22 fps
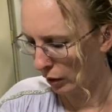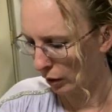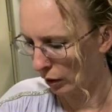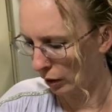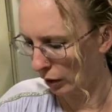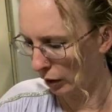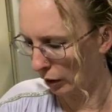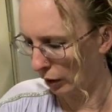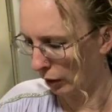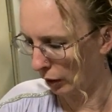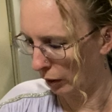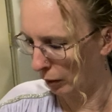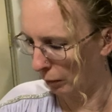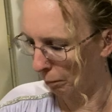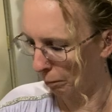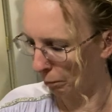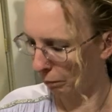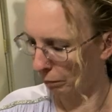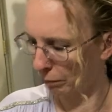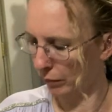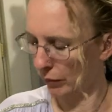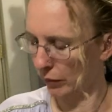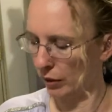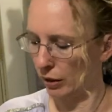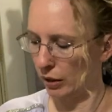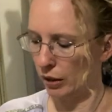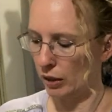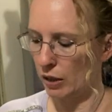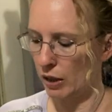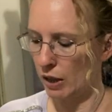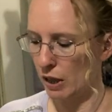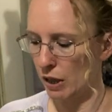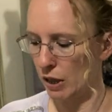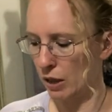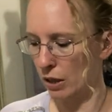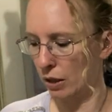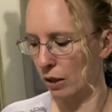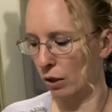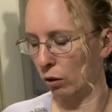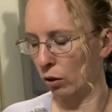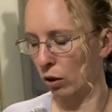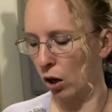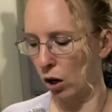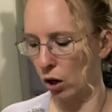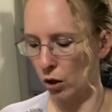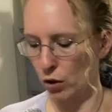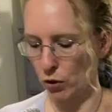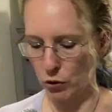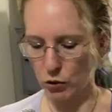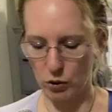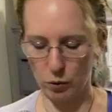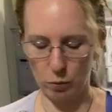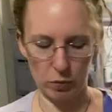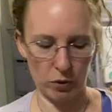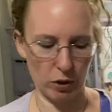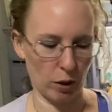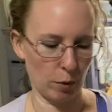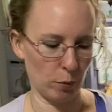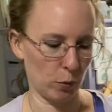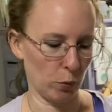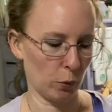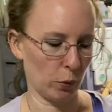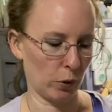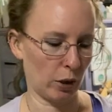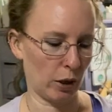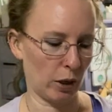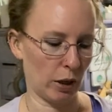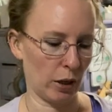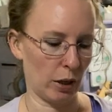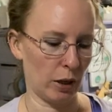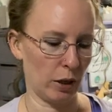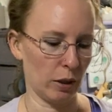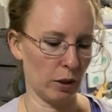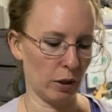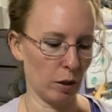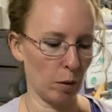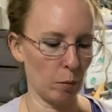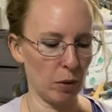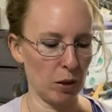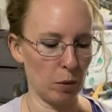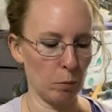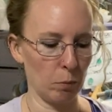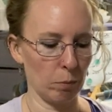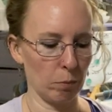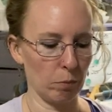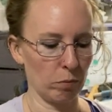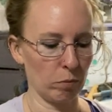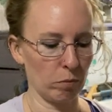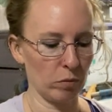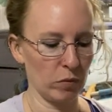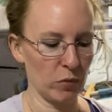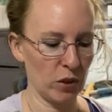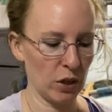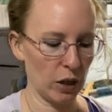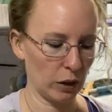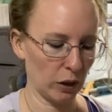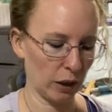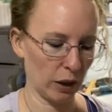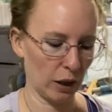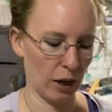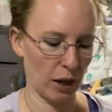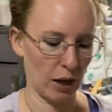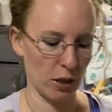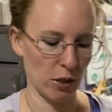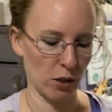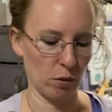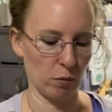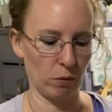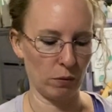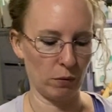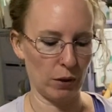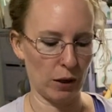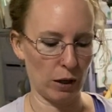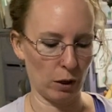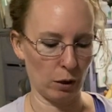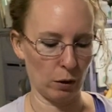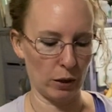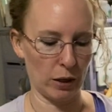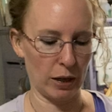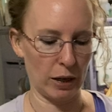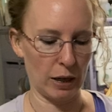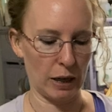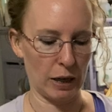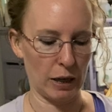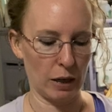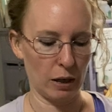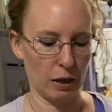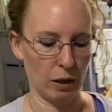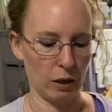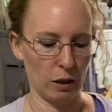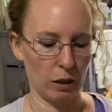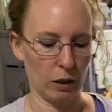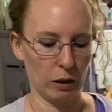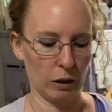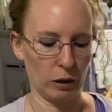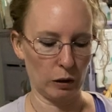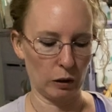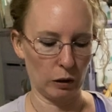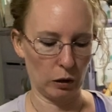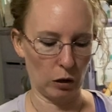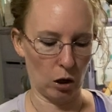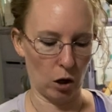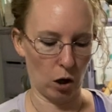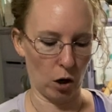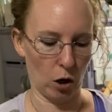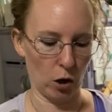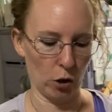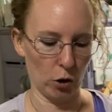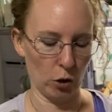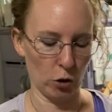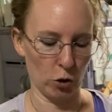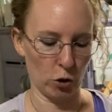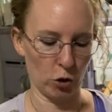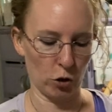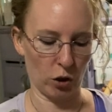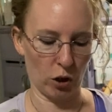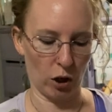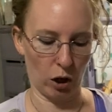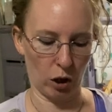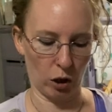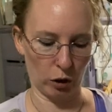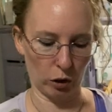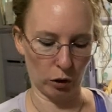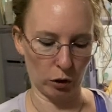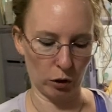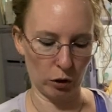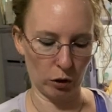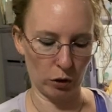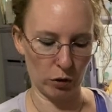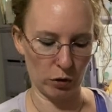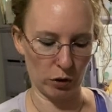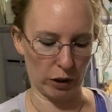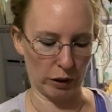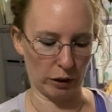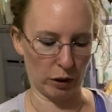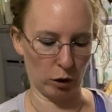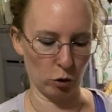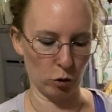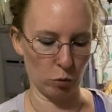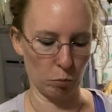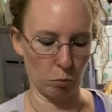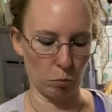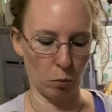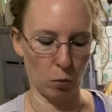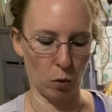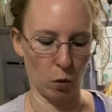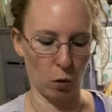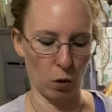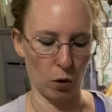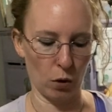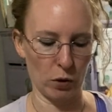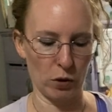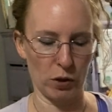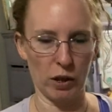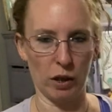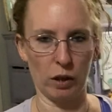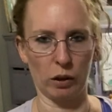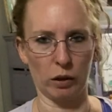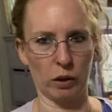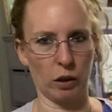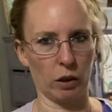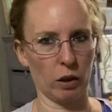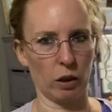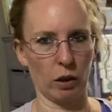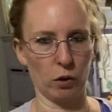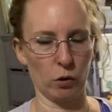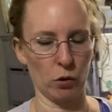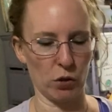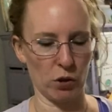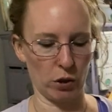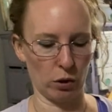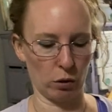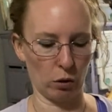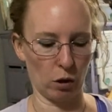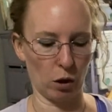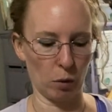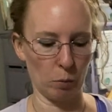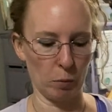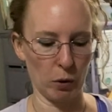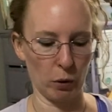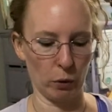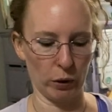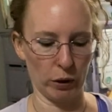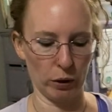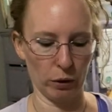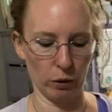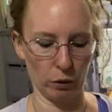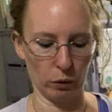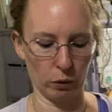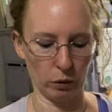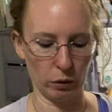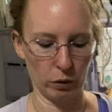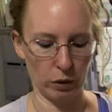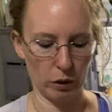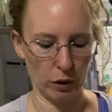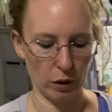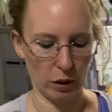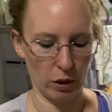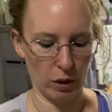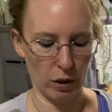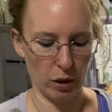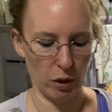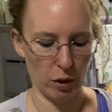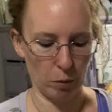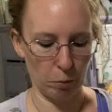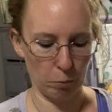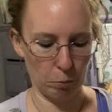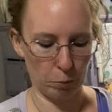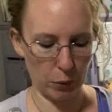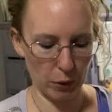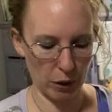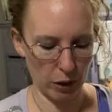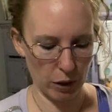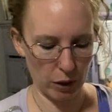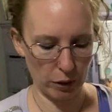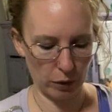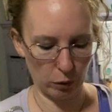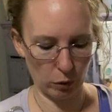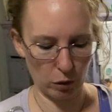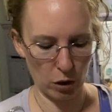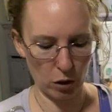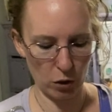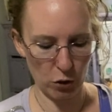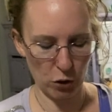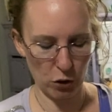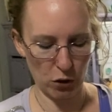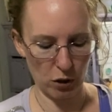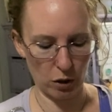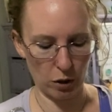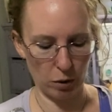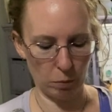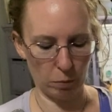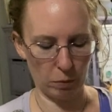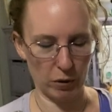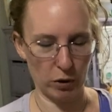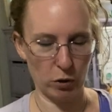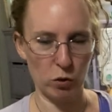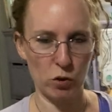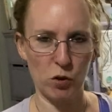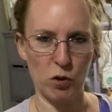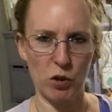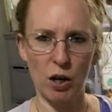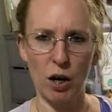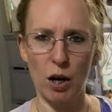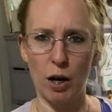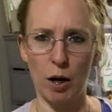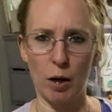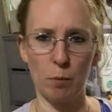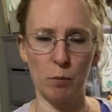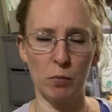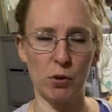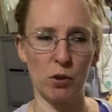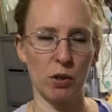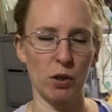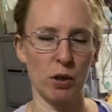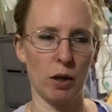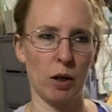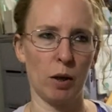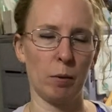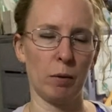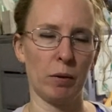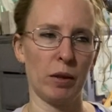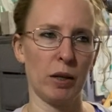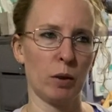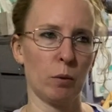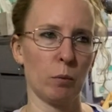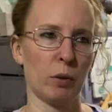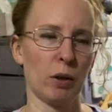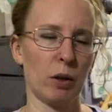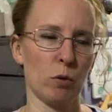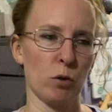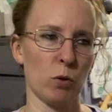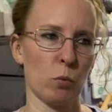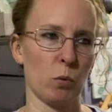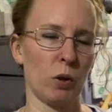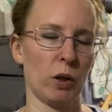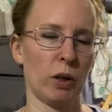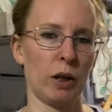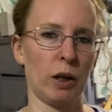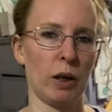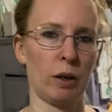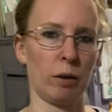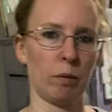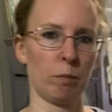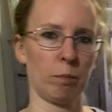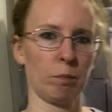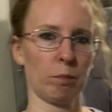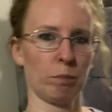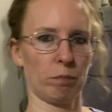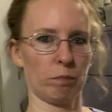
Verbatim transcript: Um, there are sometimes when I, I mean, Delica has a very large colors, like there's more Delica colors than there are Mill Hill. But there are some, there's times, uh, I think when I was working